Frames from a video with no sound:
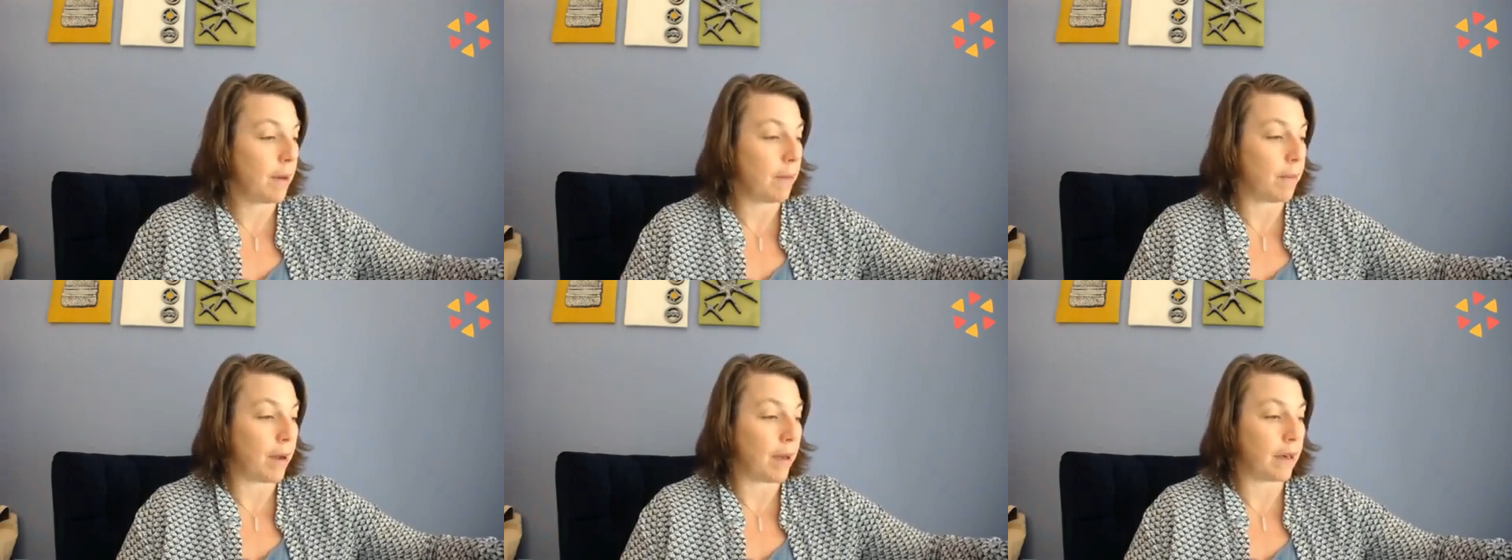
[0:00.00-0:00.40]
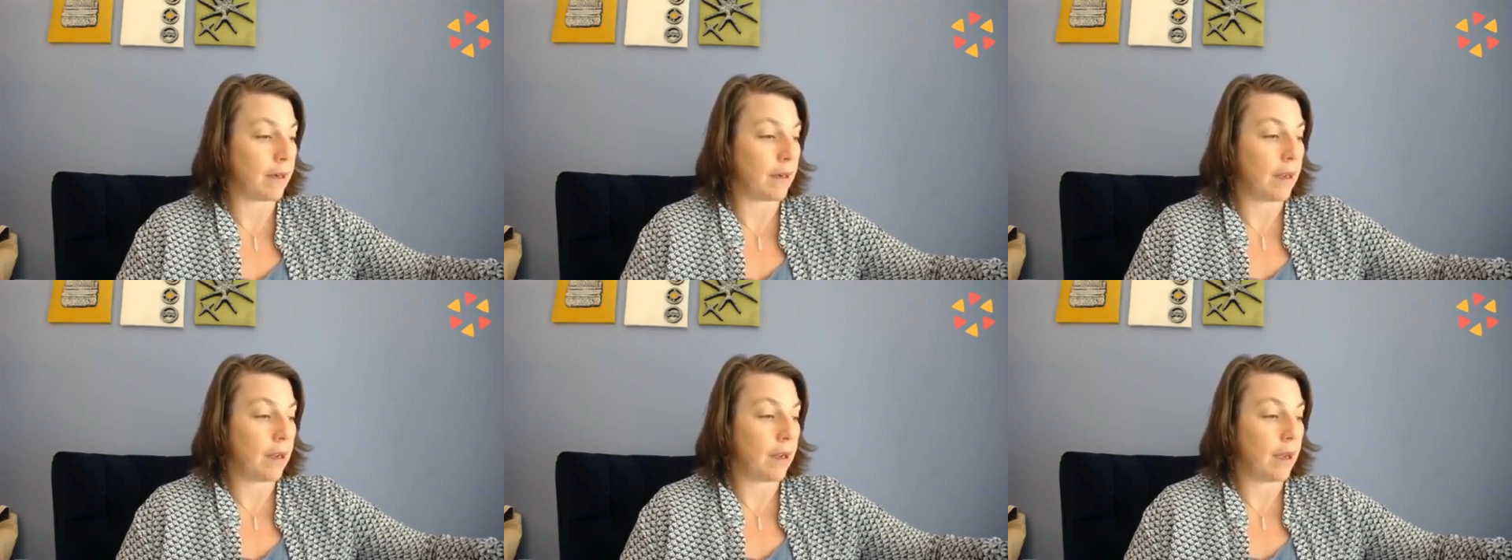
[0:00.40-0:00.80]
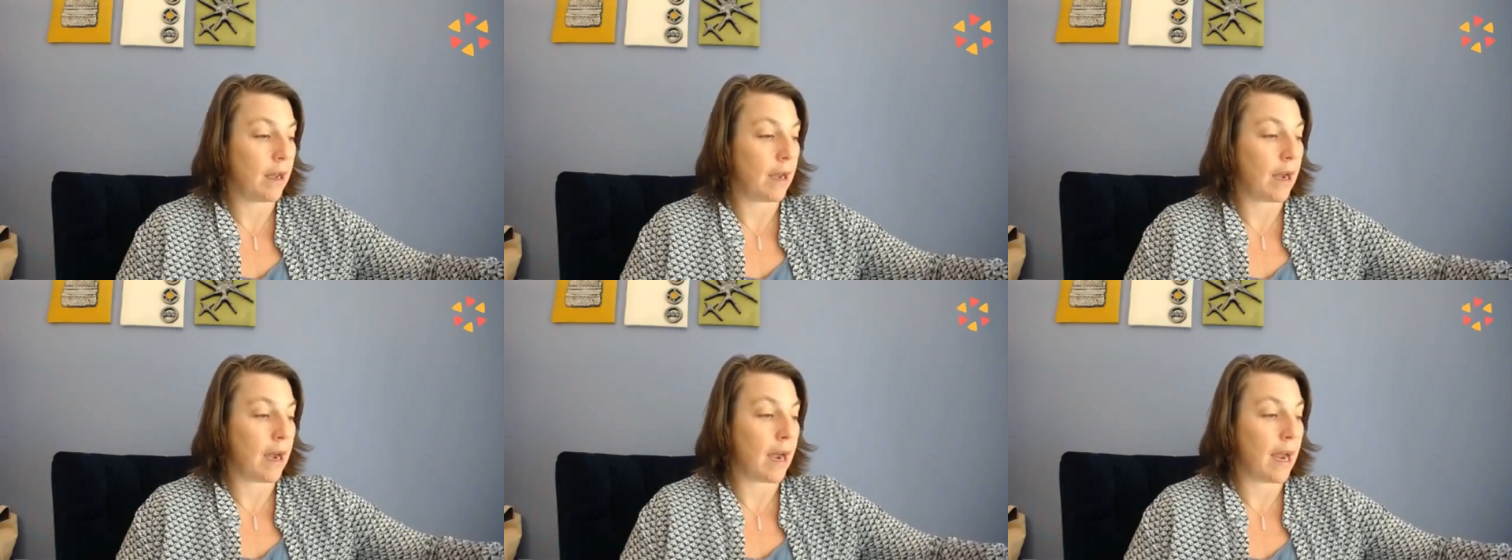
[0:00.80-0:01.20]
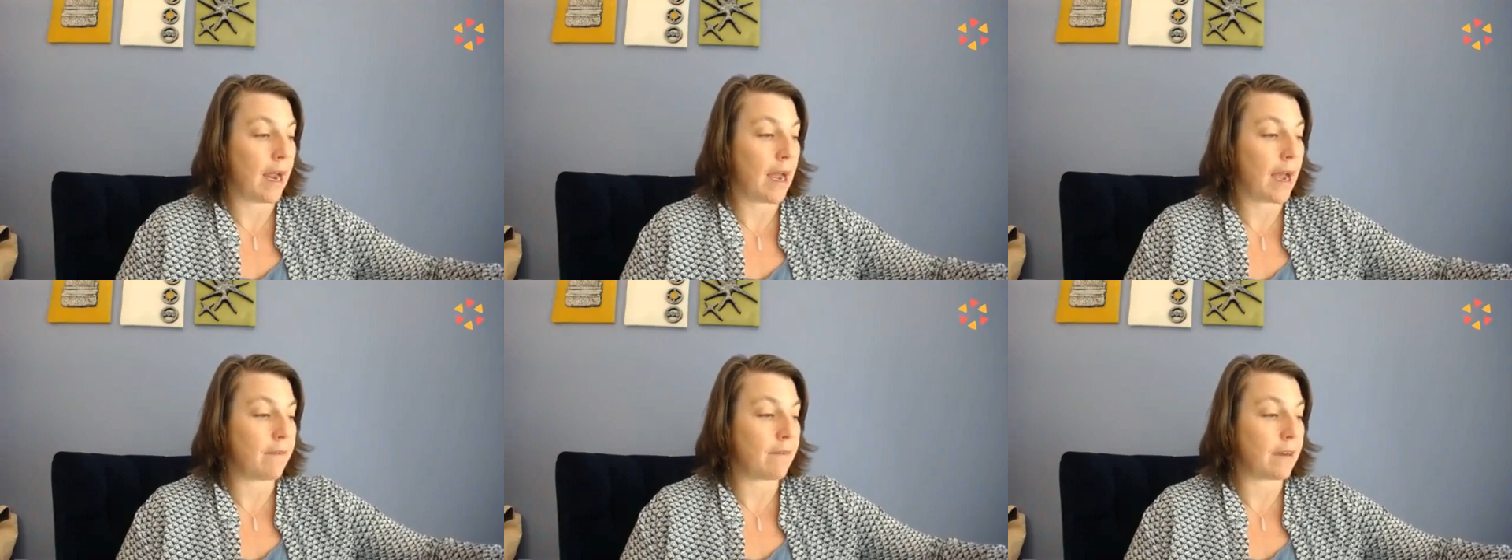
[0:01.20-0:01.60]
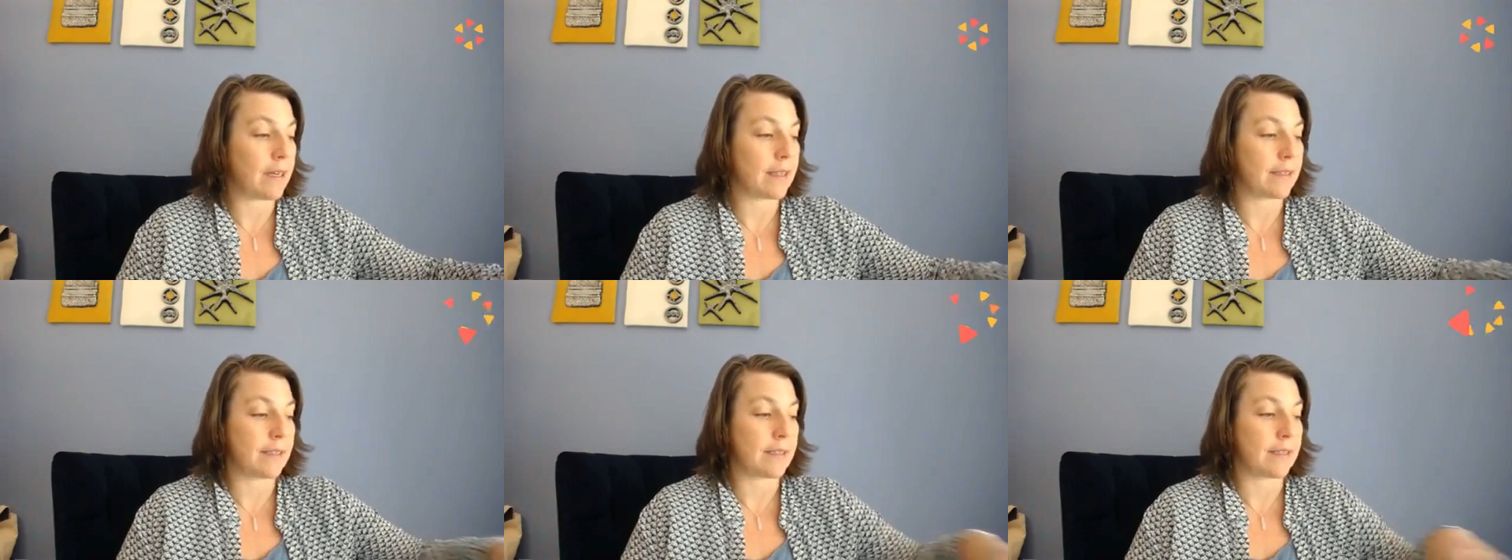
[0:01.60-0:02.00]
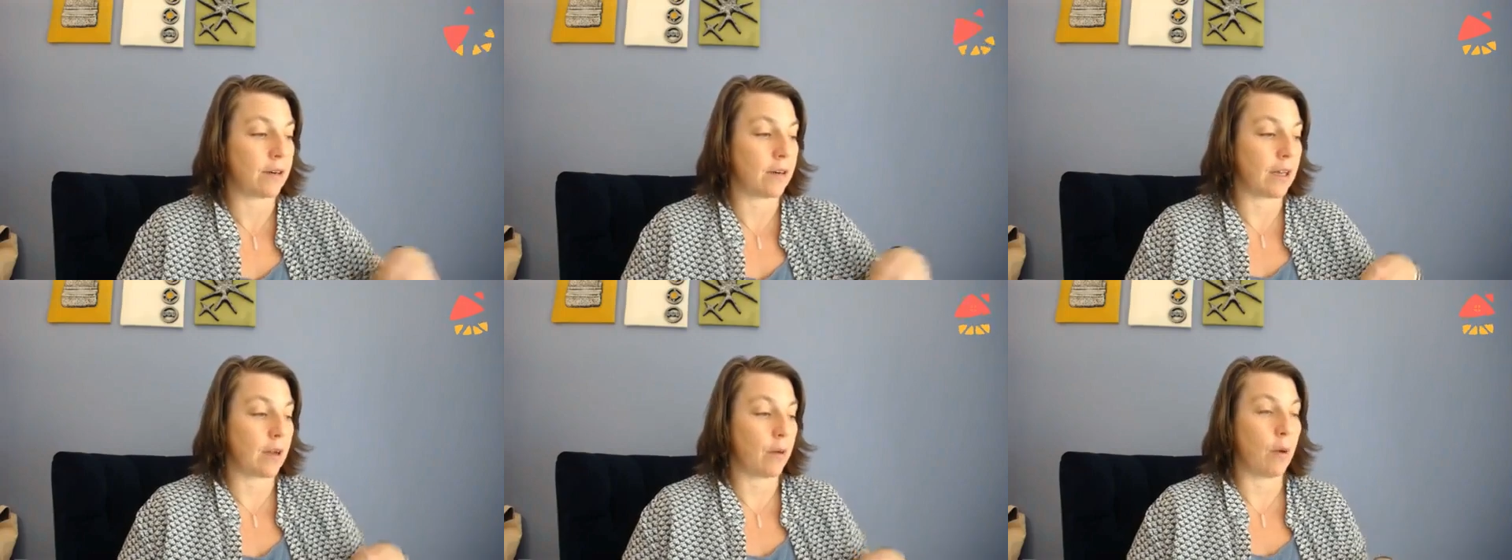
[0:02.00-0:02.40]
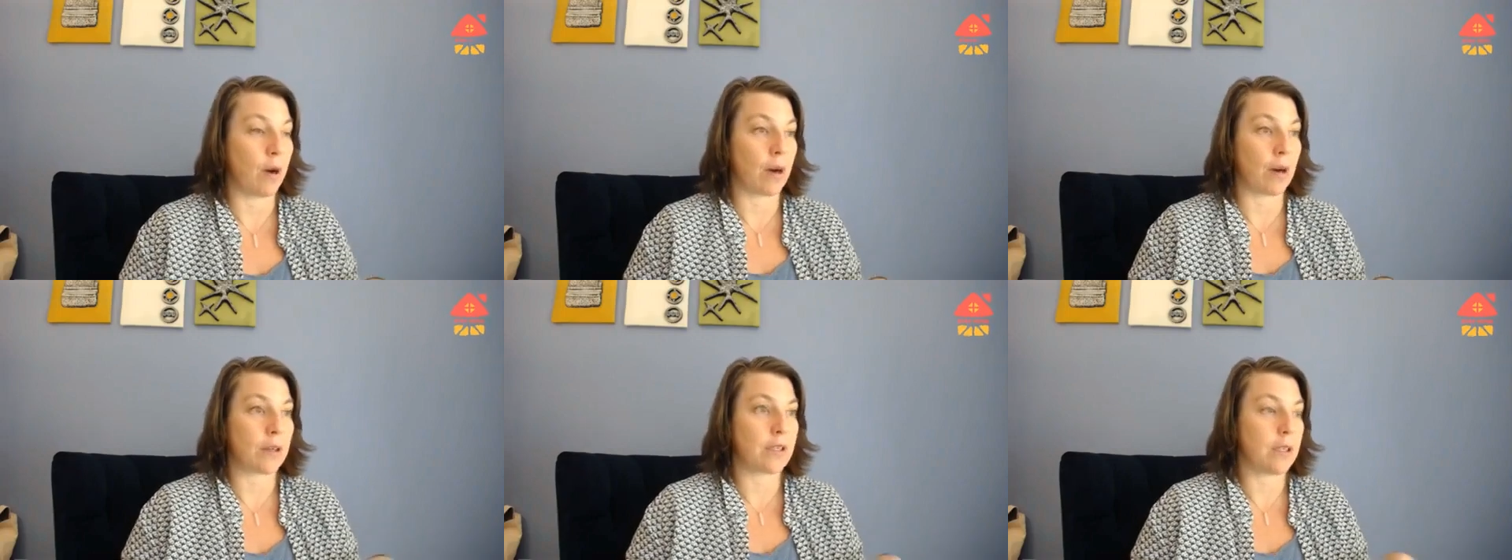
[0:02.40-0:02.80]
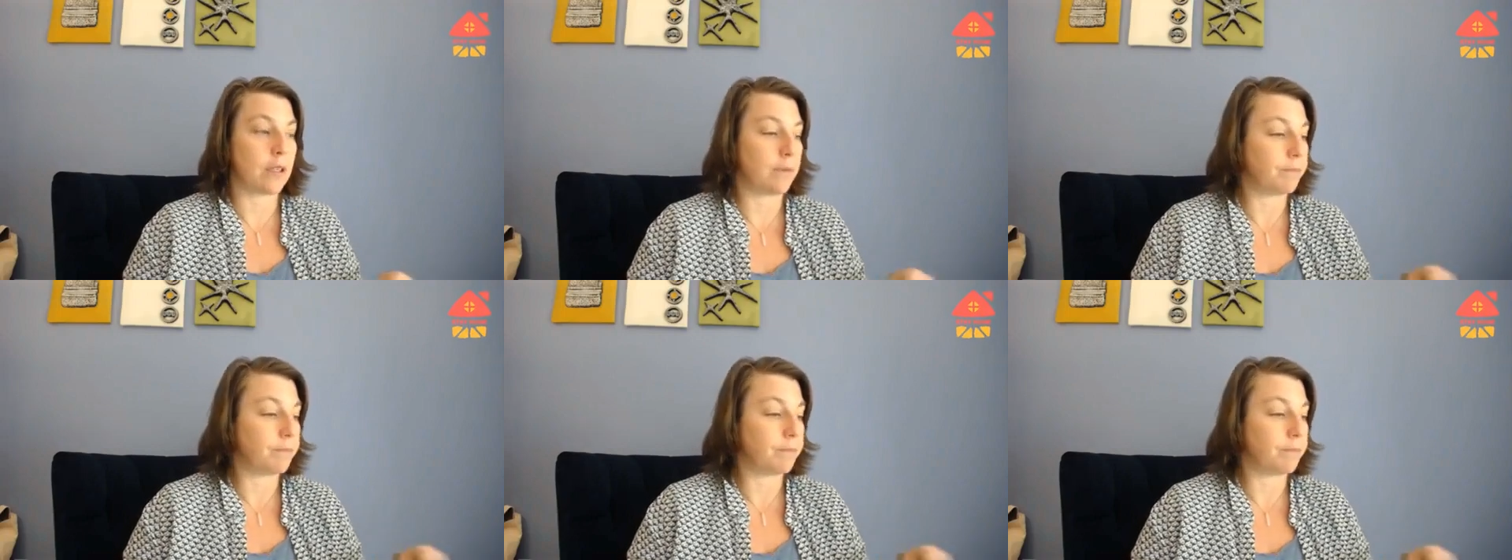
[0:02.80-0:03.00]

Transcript: but I haven't necessarily worked